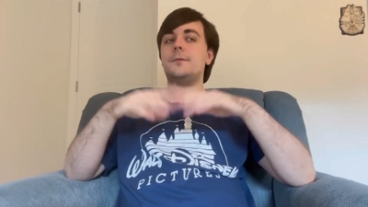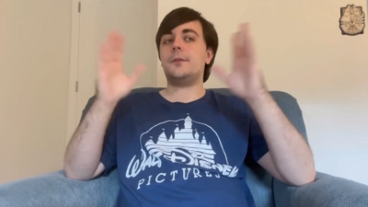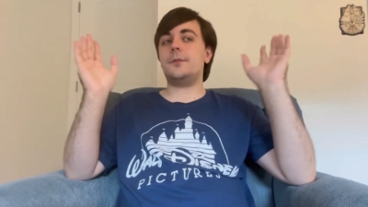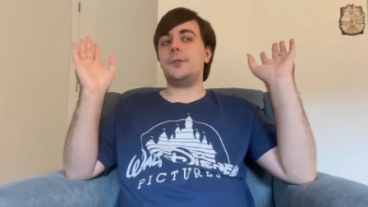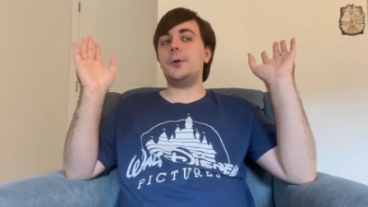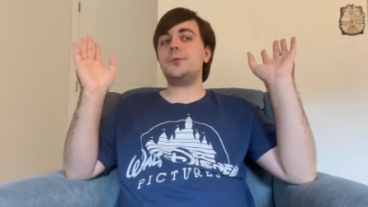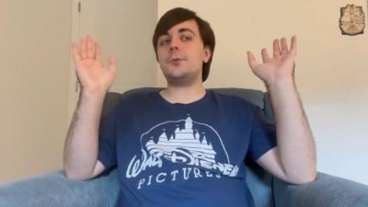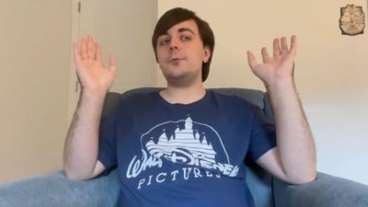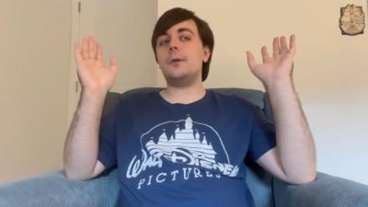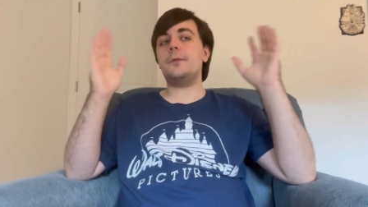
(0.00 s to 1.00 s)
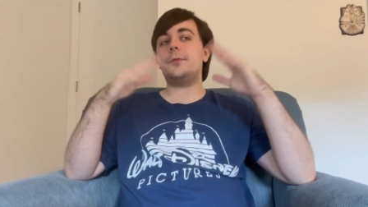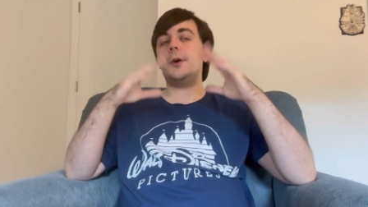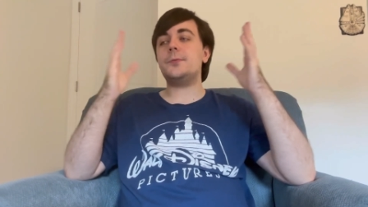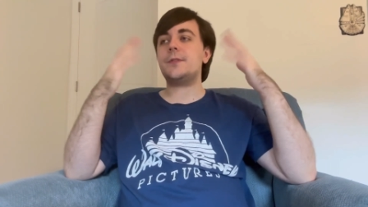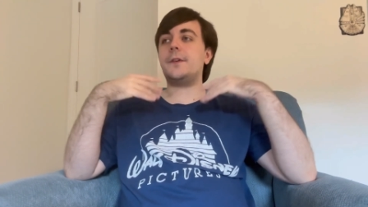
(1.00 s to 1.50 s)
those who
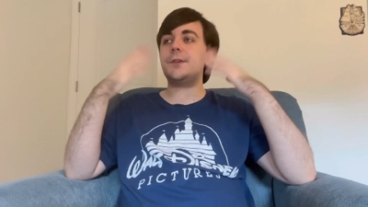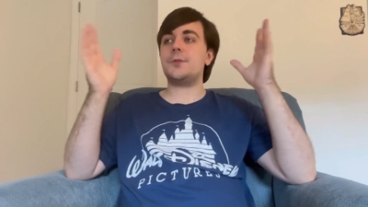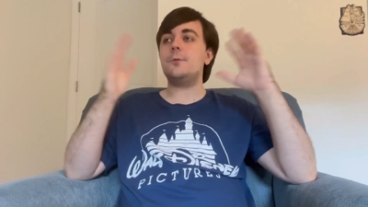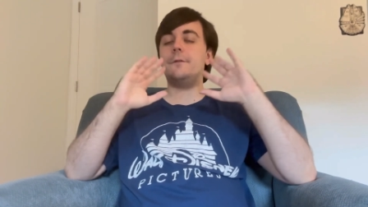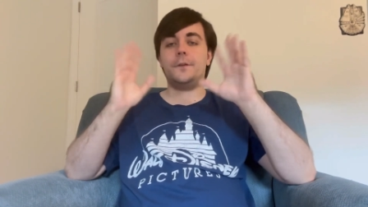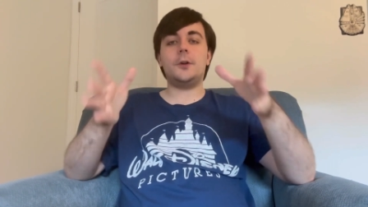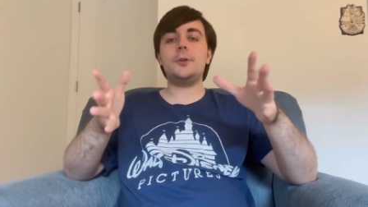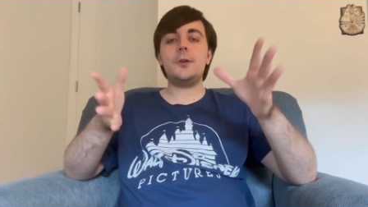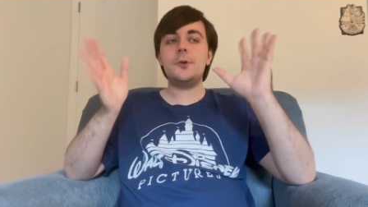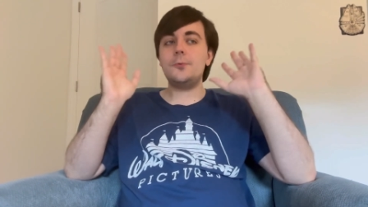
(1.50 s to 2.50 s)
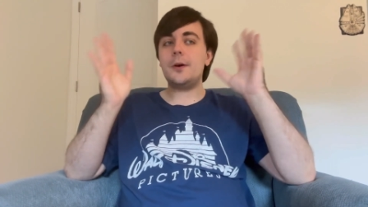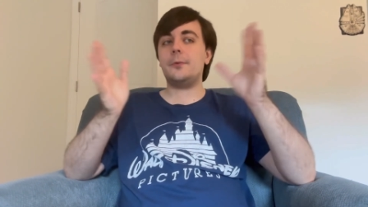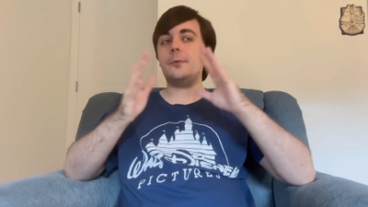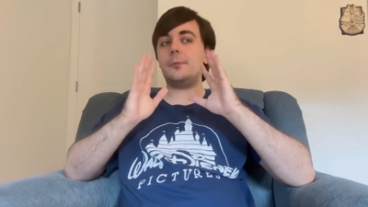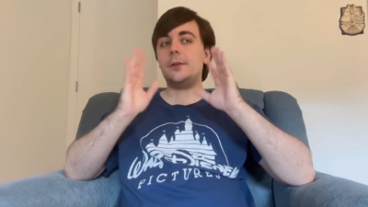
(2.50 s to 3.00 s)
those of us who follow you,
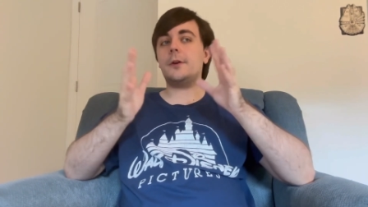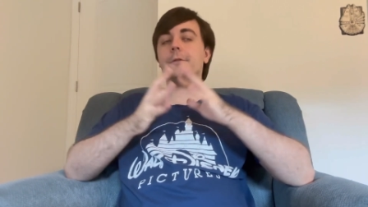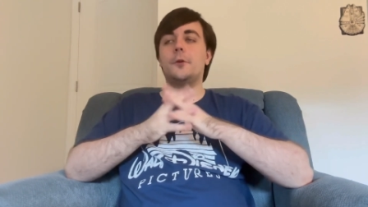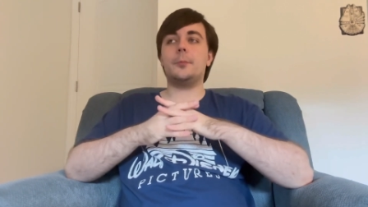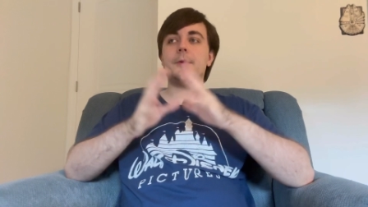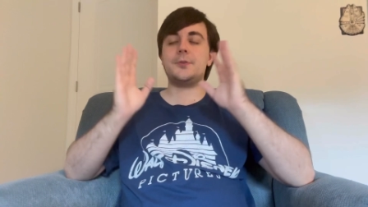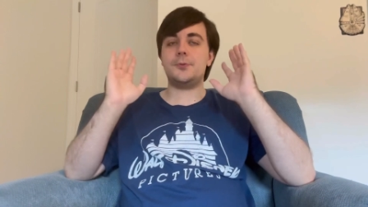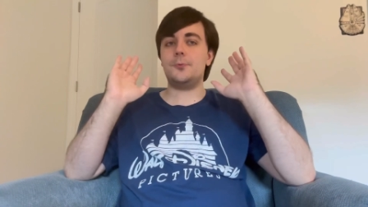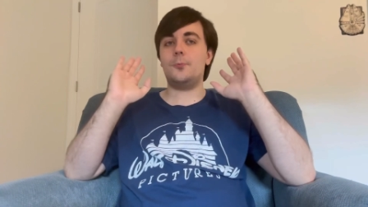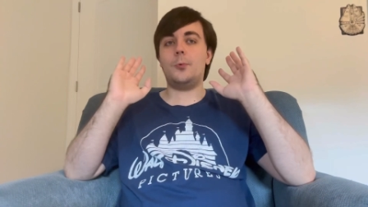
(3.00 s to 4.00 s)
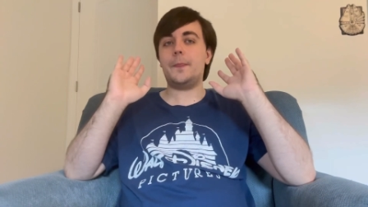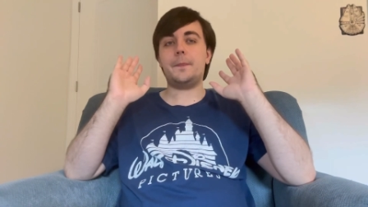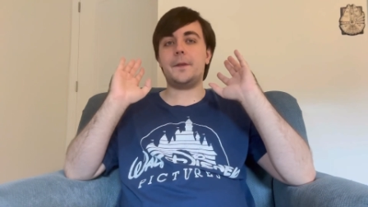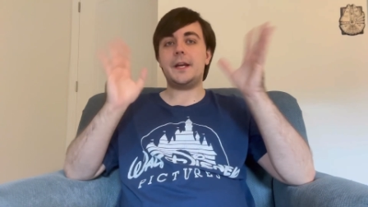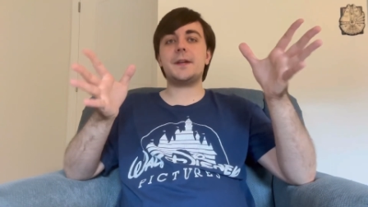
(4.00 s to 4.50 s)
we look forward to
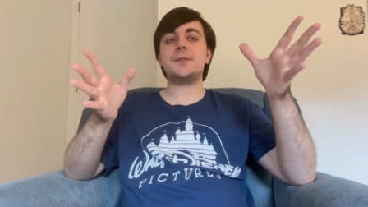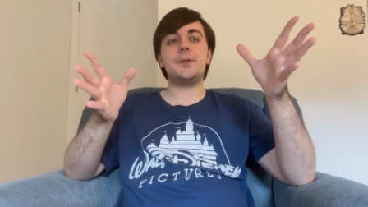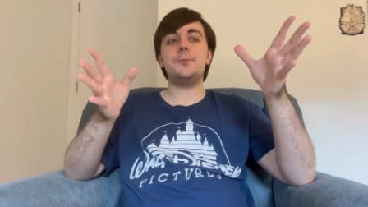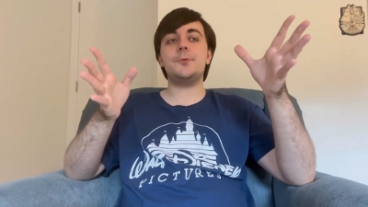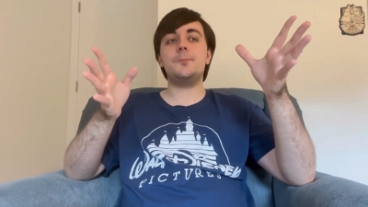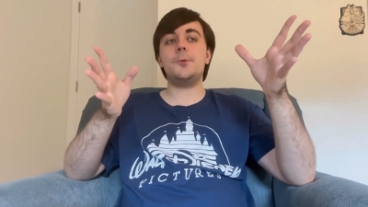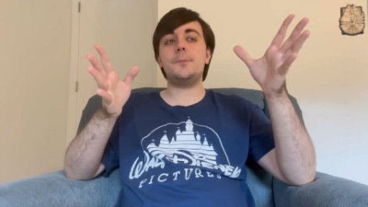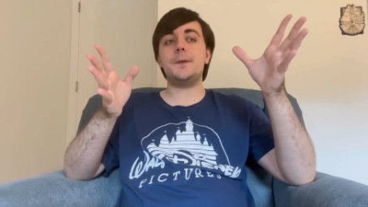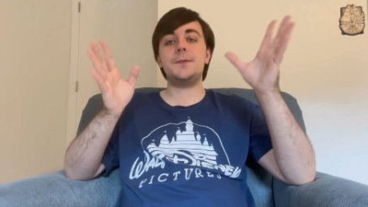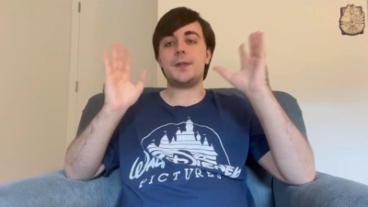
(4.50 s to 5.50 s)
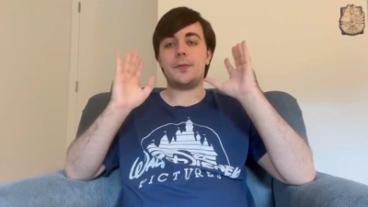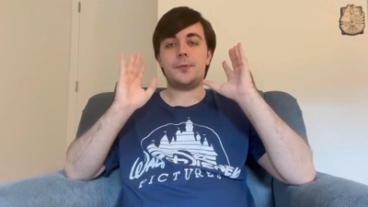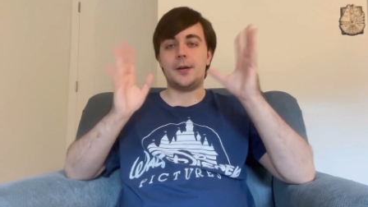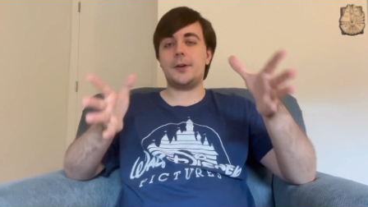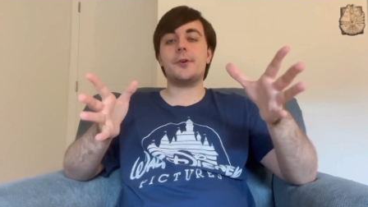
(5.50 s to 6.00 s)
what the next YouTube poop is
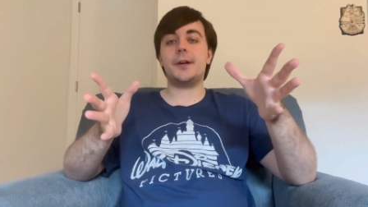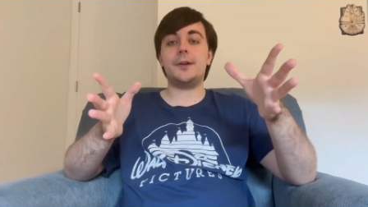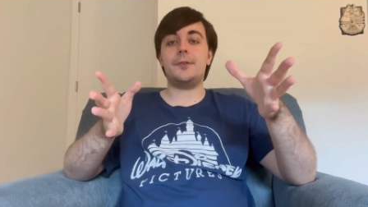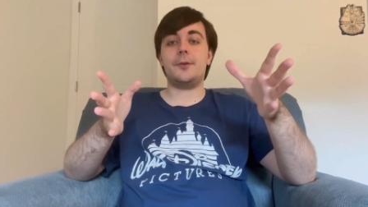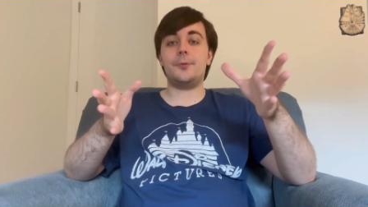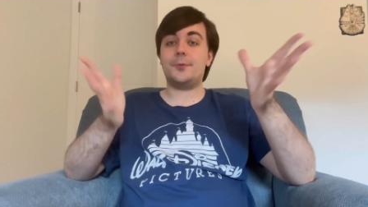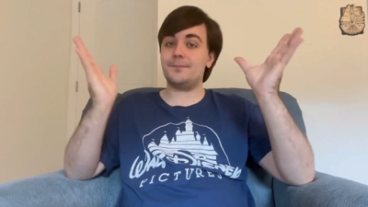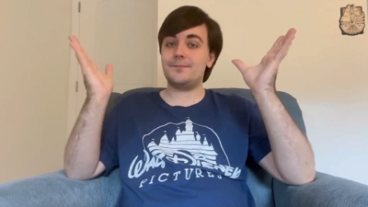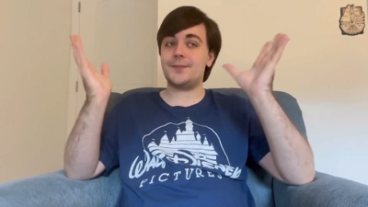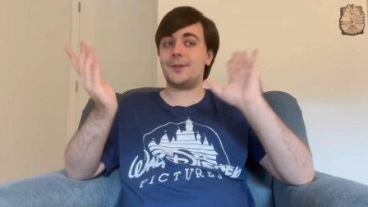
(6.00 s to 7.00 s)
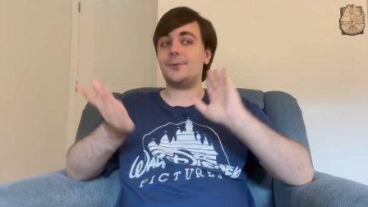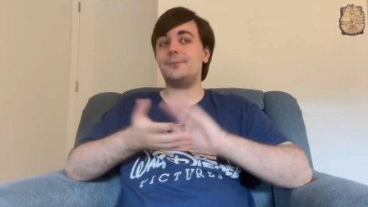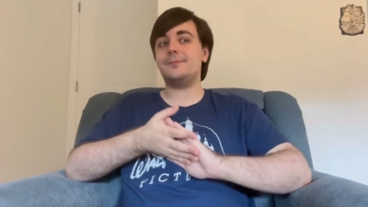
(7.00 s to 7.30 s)
that, that you're going to do. So